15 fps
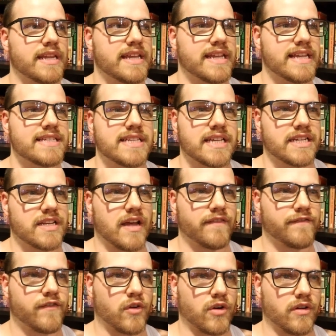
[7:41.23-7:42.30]
easy enough
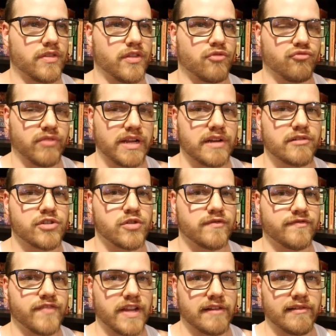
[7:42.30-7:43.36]
for the reader to
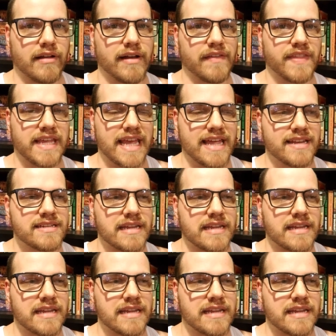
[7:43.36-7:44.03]
figure out at the end.